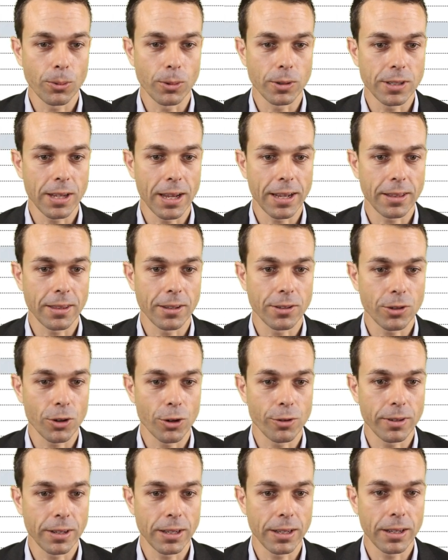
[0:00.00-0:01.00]
We'll take this
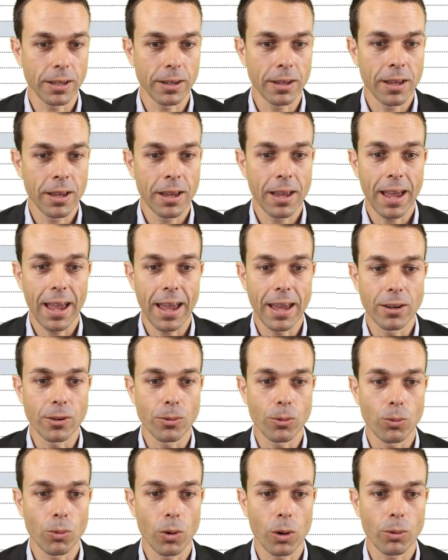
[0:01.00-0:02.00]
over here.
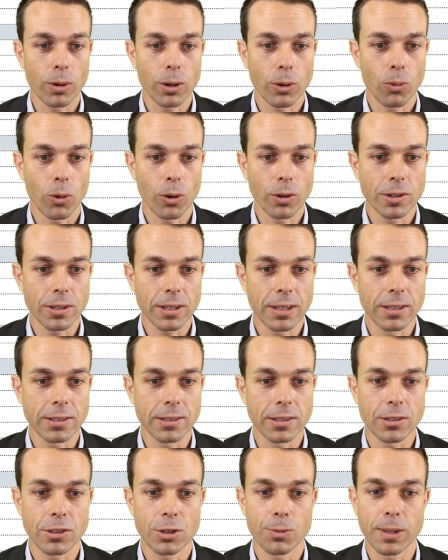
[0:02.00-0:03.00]
And what we want
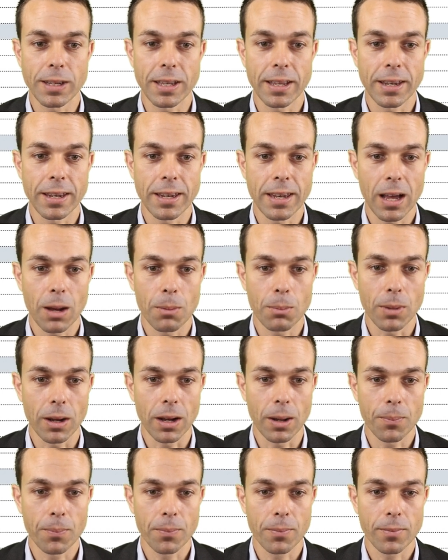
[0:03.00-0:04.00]
is it to be a
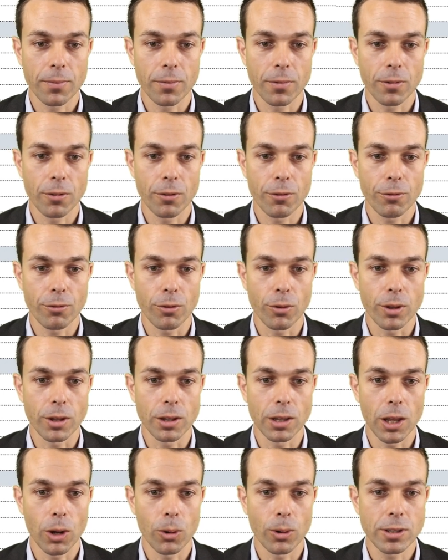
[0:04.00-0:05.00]
number for
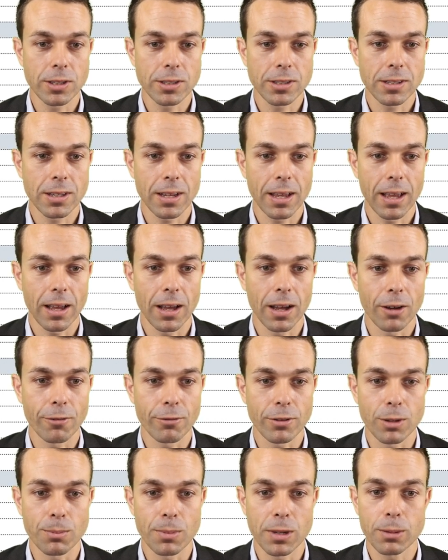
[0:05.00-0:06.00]
the lowest,
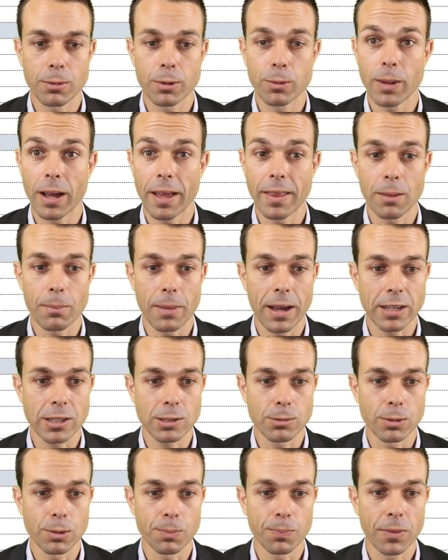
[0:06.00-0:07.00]
for the minimum and the
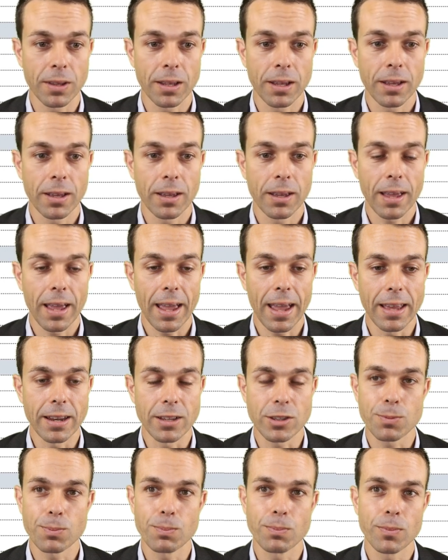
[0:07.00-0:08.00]
maximum.
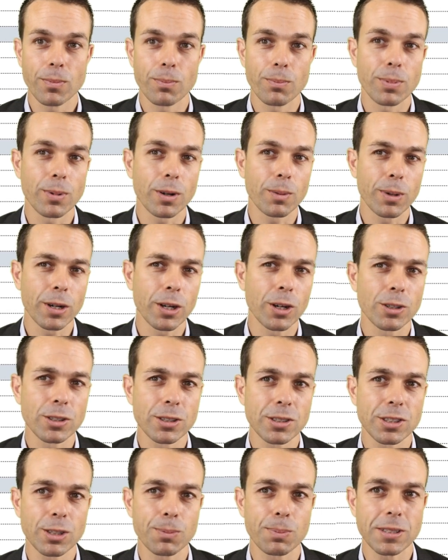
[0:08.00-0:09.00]
And it's because
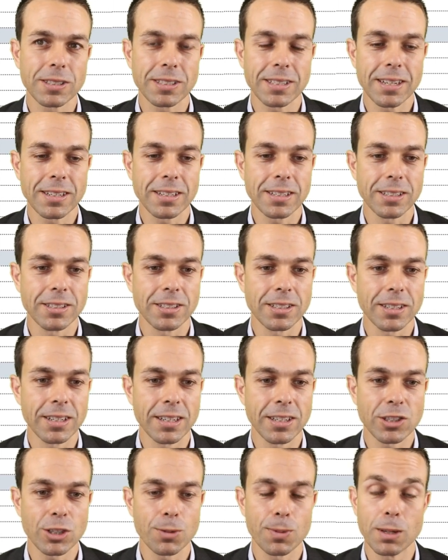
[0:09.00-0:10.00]
it's a percentage,
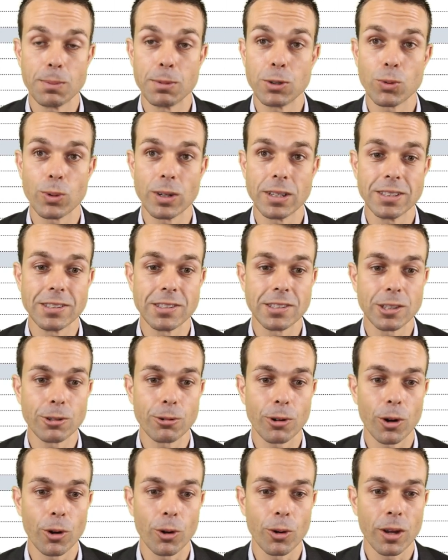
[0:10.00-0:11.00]
it needs to be between
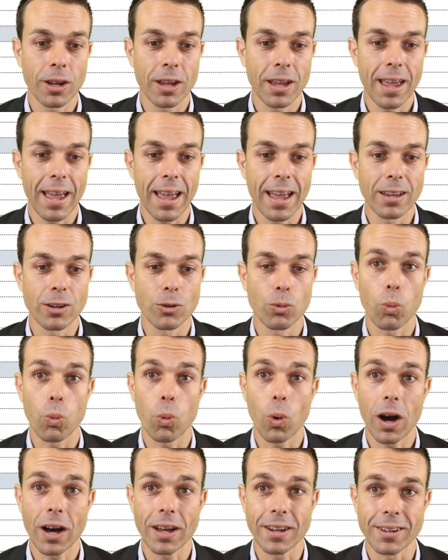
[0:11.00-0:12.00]
0
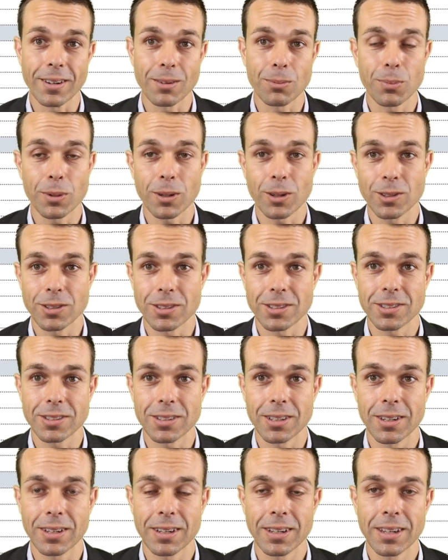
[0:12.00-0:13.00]
and 1 because it's